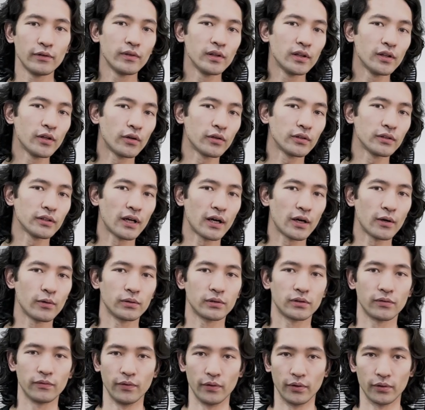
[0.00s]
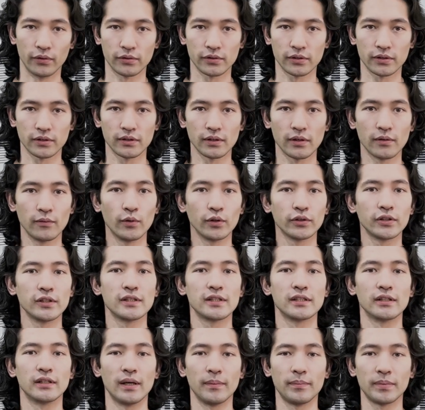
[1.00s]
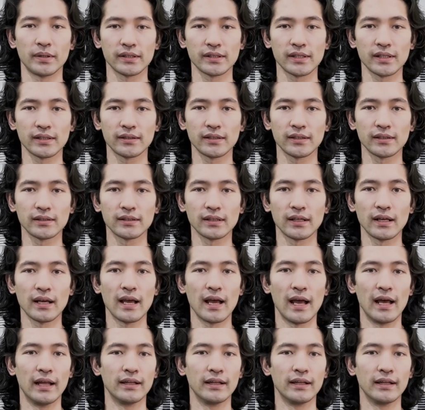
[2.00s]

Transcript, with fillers: You will learn how it works, what is represented,